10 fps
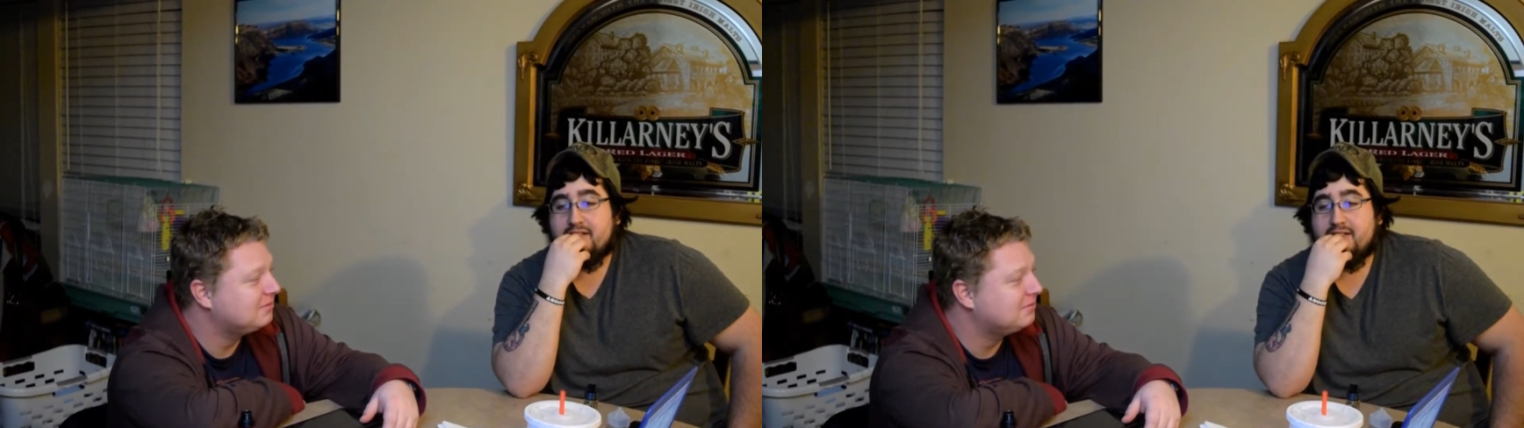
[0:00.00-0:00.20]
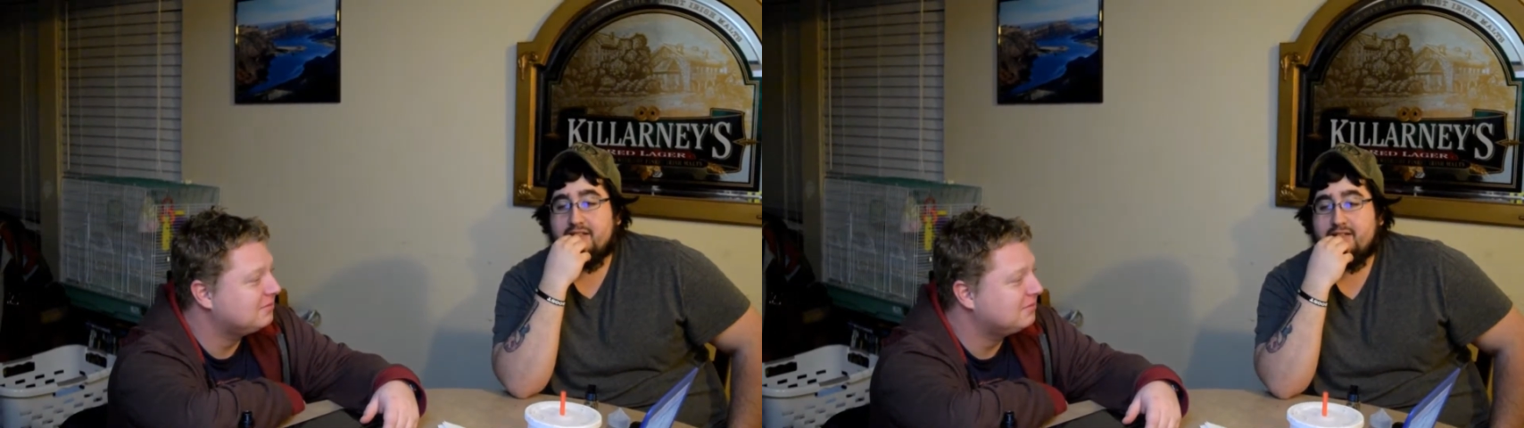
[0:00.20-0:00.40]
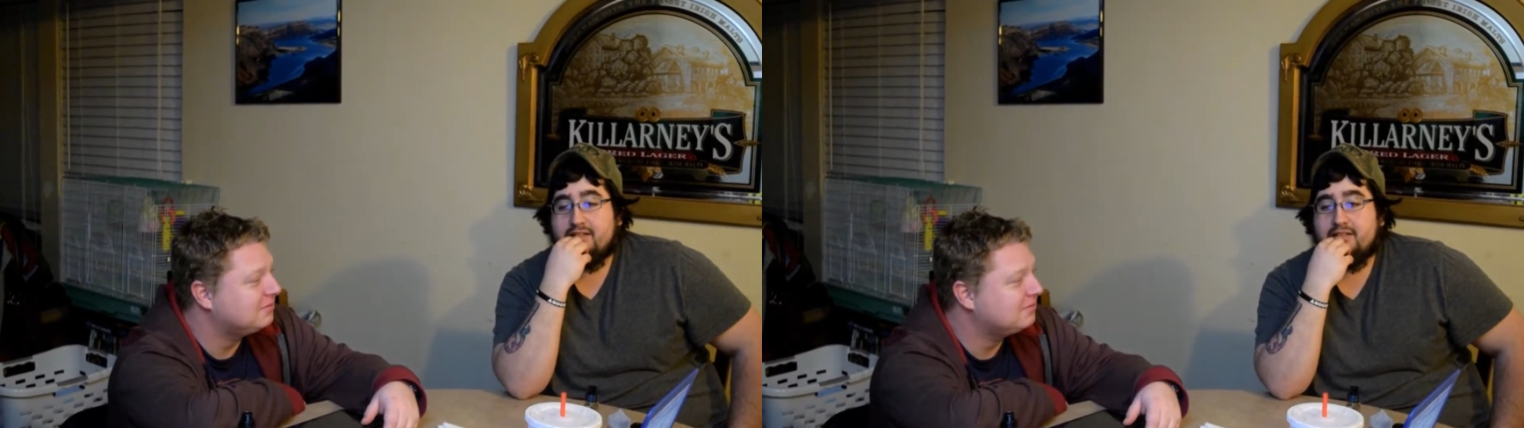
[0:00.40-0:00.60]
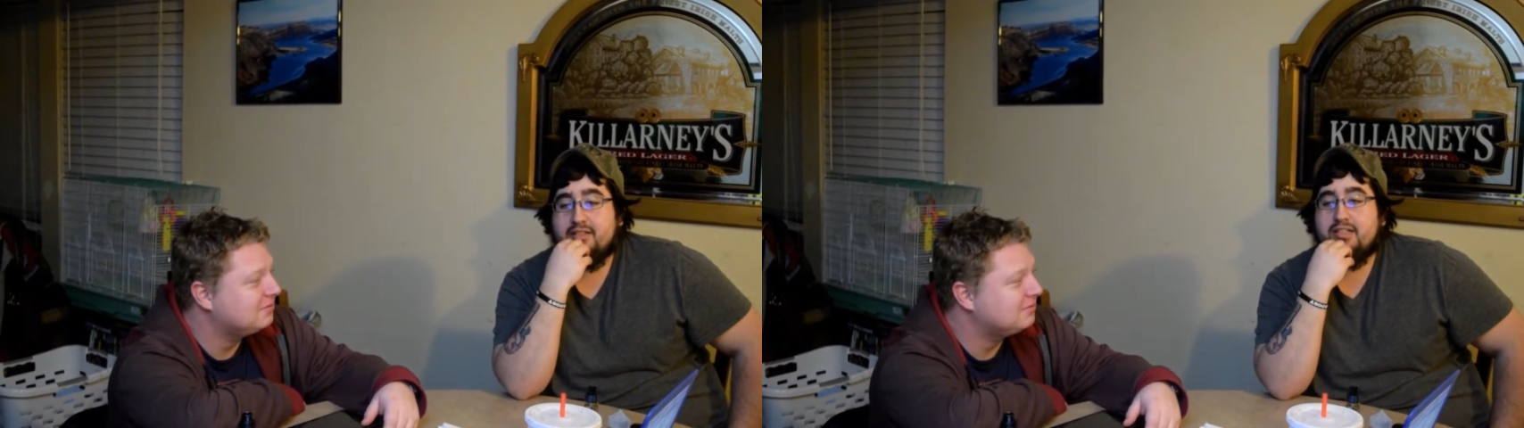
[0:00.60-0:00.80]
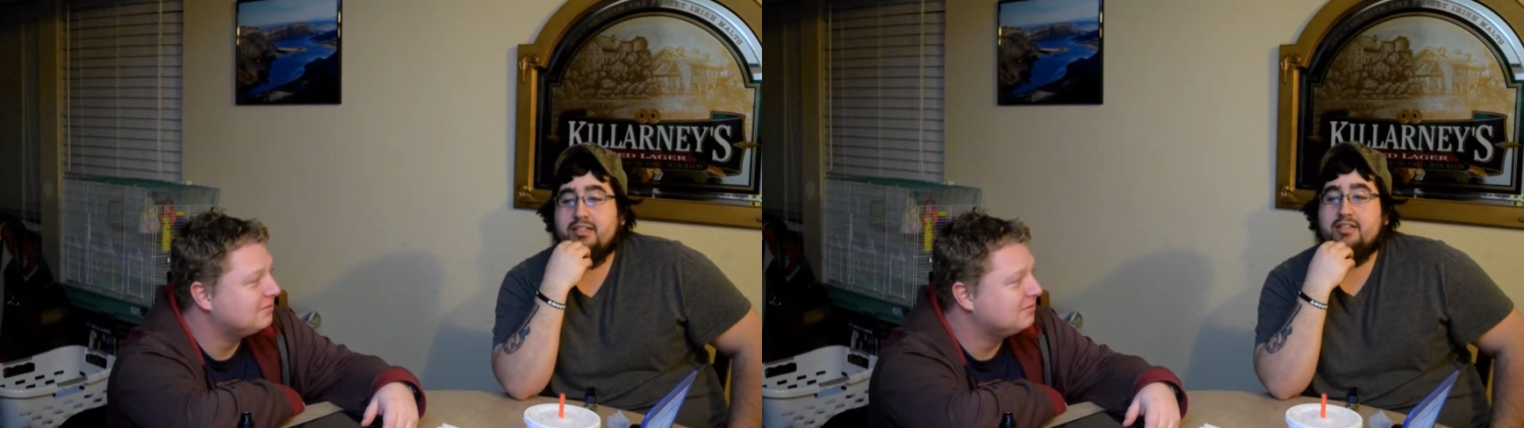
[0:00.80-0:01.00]

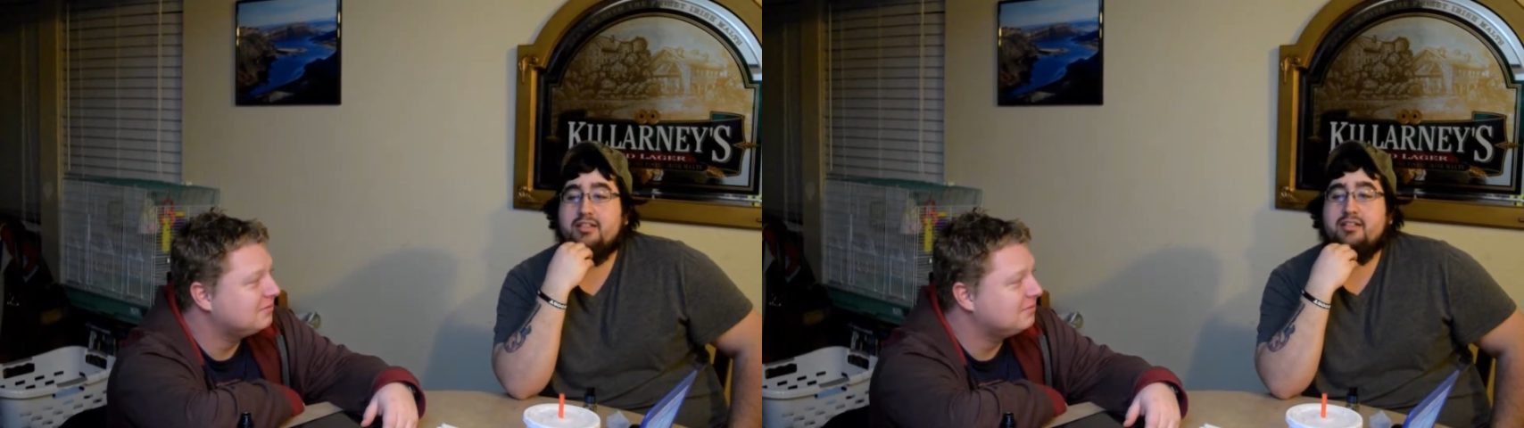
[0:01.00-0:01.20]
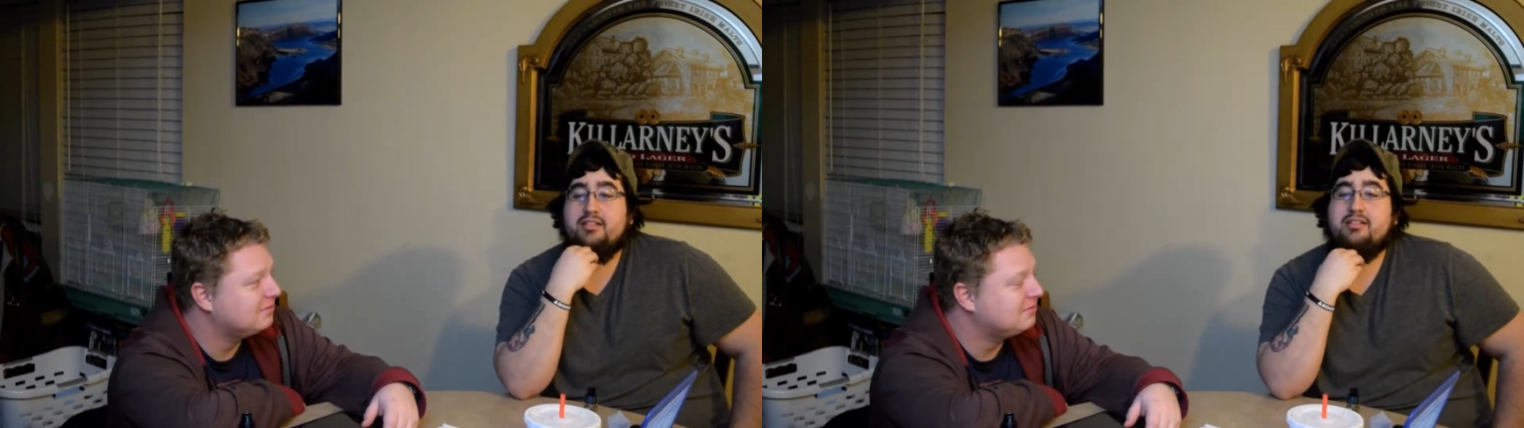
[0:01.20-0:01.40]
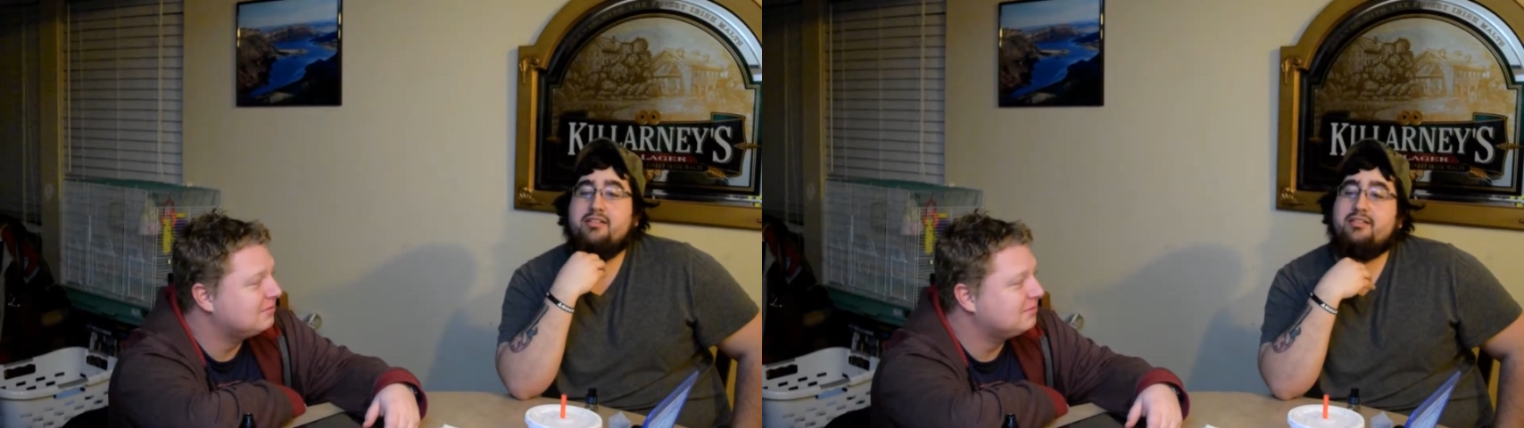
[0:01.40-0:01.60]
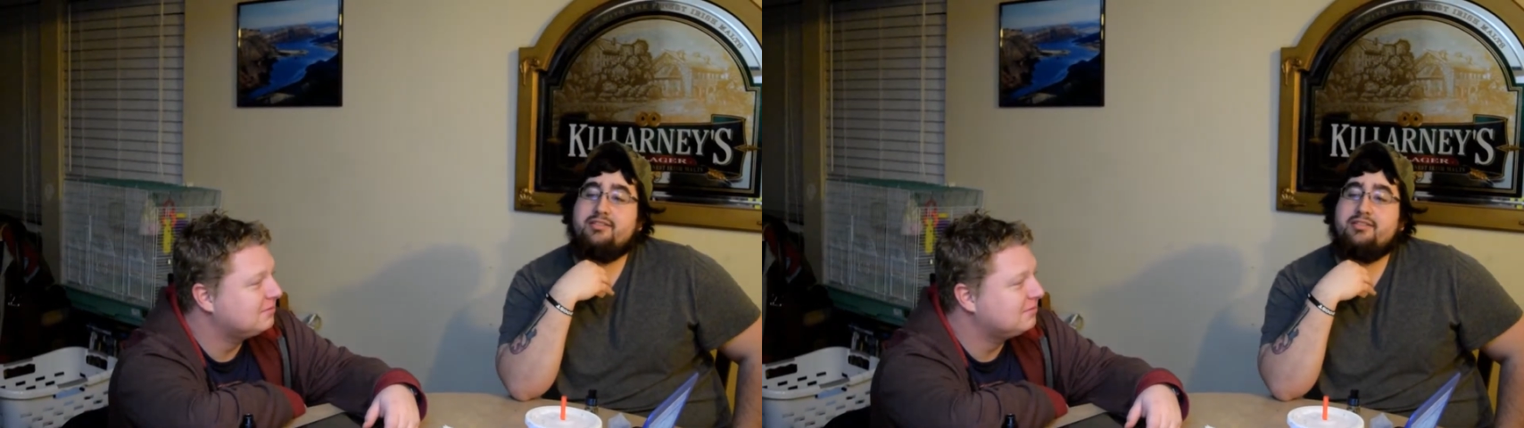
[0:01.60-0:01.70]
No one is speaking in this clip.